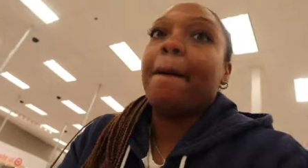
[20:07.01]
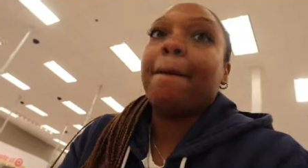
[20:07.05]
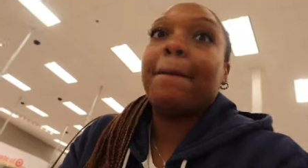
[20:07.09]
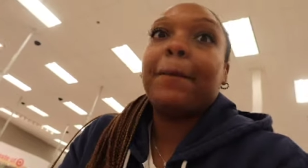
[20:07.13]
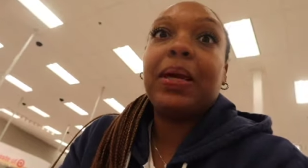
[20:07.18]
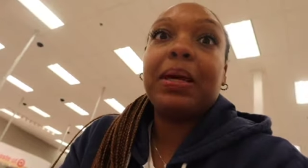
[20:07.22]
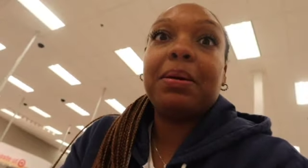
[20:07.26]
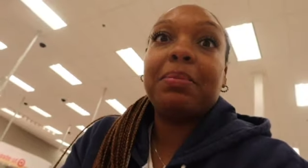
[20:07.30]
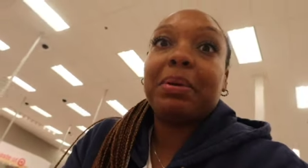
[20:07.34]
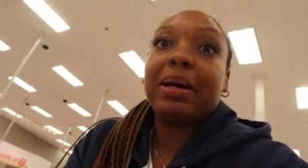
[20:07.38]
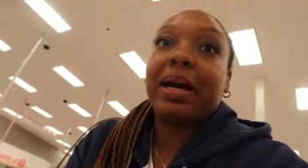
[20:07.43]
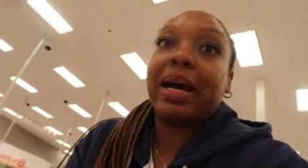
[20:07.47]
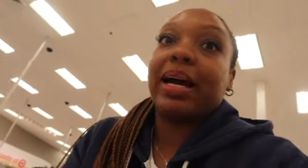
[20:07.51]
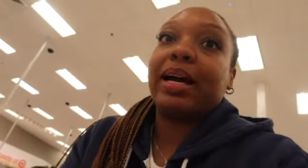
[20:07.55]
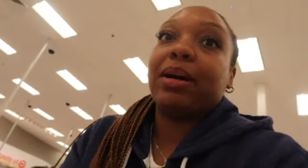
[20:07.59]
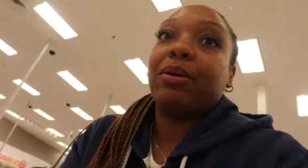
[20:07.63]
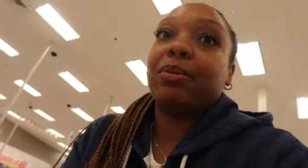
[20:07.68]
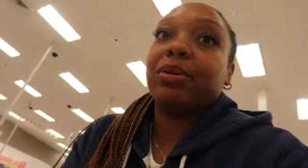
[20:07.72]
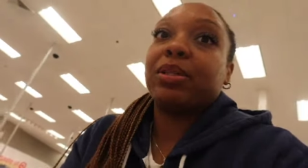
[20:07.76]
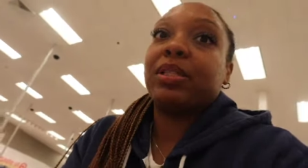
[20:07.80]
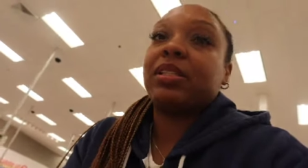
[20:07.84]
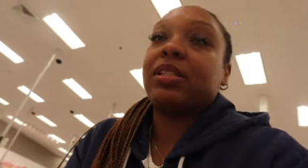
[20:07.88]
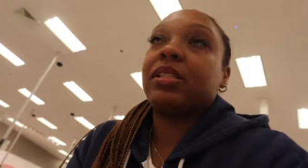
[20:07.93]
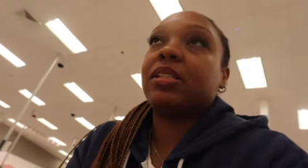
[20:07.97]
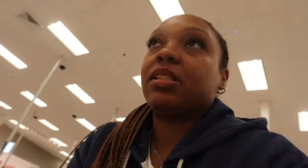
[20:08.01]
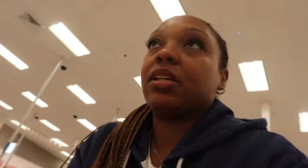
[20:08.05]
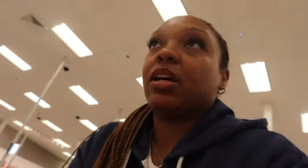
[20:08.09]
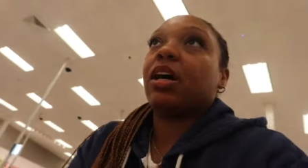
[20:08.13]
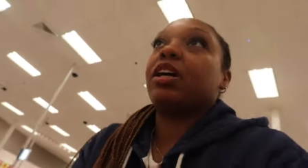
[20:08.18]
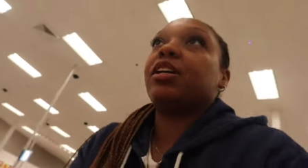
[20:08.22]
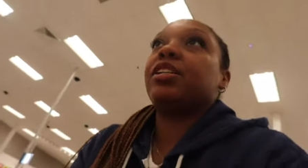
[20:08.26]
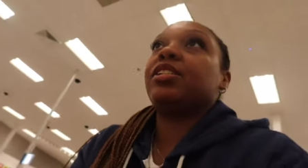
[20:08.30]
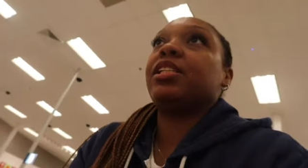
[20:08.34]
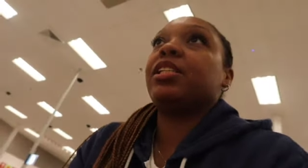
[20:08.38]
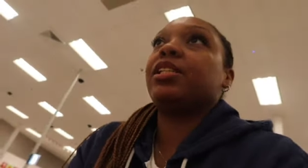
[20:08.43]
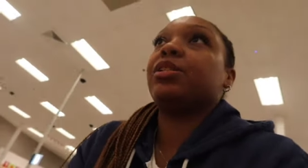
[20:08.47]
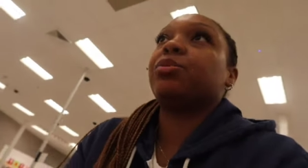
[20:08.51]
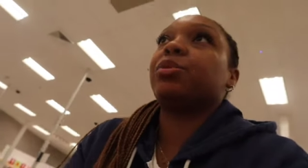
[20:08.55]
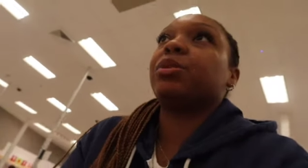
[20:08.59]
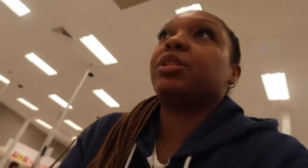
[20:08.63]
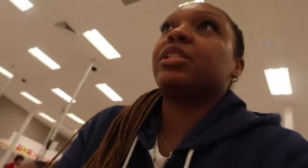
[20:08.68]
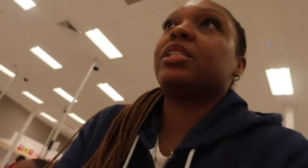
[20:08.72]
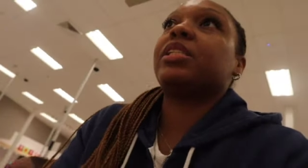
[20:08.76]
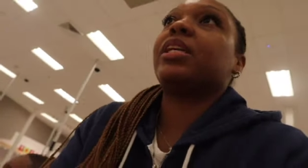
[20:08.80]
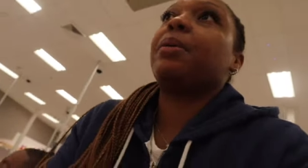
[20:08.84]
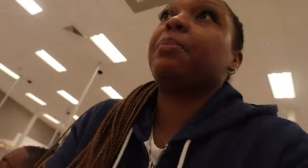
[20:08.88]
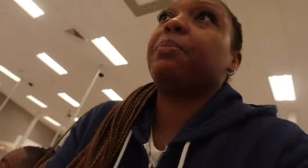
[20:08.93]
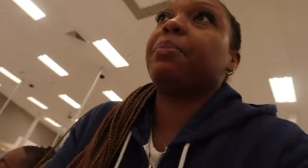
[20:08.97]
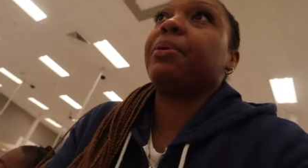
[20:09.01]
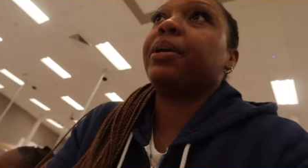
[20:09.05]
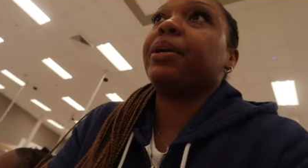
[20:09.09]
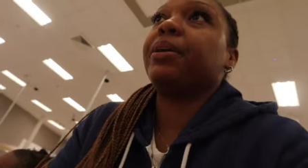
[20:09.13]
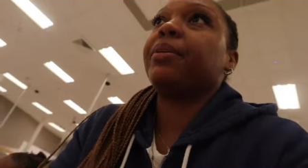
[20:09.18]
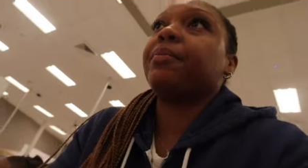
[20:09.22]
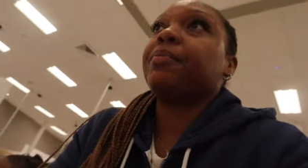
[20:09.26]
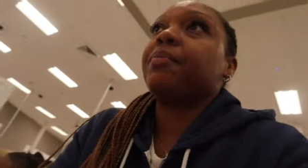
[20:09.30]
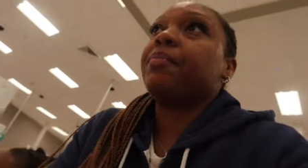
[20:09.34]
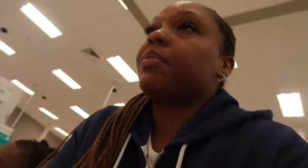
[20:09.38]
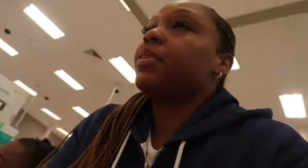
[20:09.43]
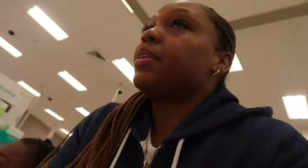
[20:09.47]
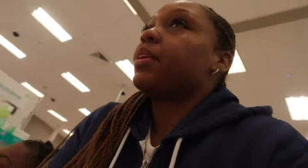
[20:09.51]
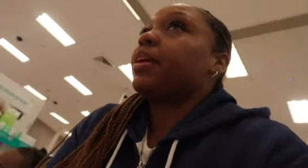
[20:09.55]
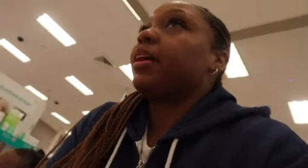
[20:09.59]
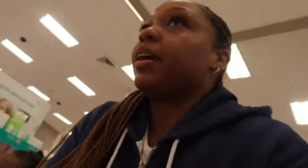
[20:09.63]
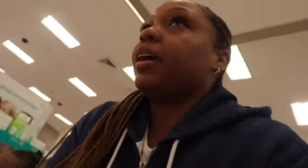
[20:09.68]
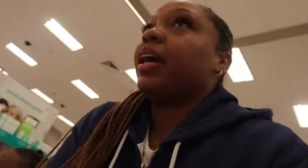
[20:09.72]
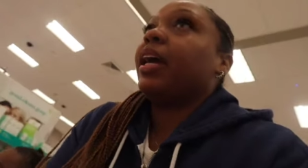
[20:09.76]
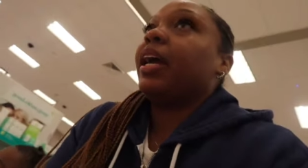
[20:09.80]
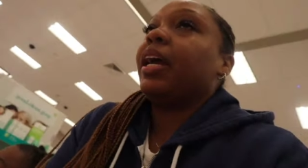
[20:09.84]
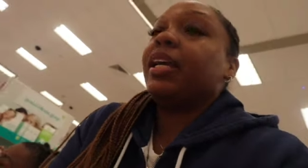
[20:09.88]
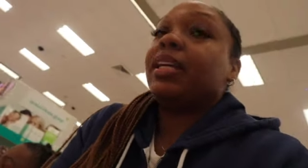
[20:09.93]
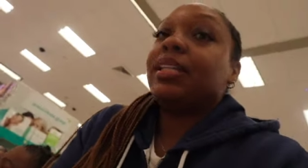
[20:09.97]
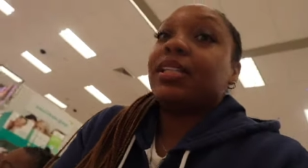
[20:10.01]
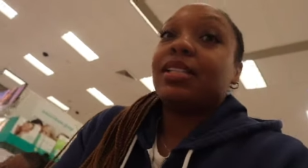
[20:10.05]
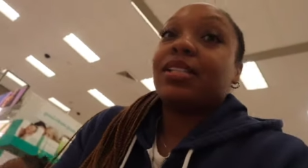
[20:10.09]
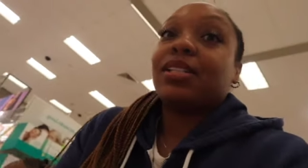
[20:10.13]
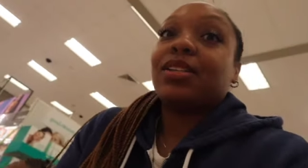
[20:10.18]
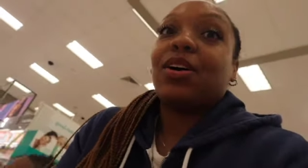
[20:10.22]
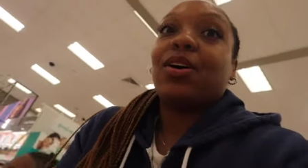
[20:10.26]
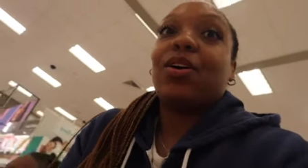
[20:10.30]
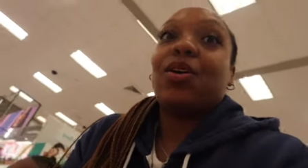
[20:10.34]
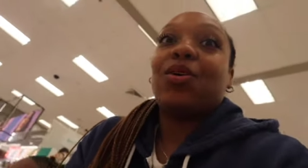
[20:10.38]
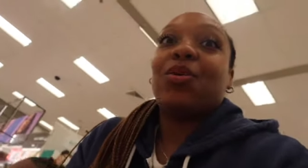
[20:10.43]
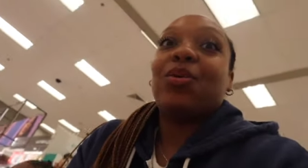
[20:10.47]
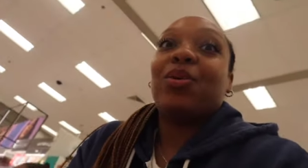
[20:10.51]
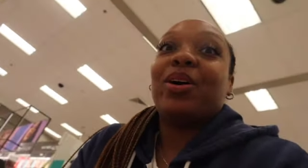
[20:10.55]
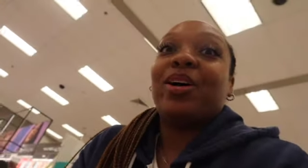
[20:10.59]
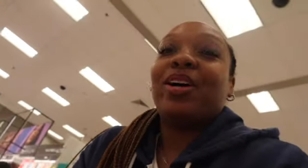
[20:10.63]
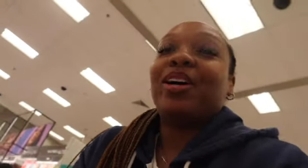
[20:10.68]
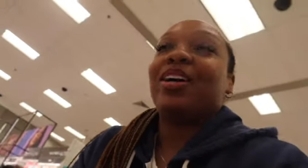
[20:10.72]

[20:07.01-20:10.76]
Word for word: me and Makai was our seats were separate and so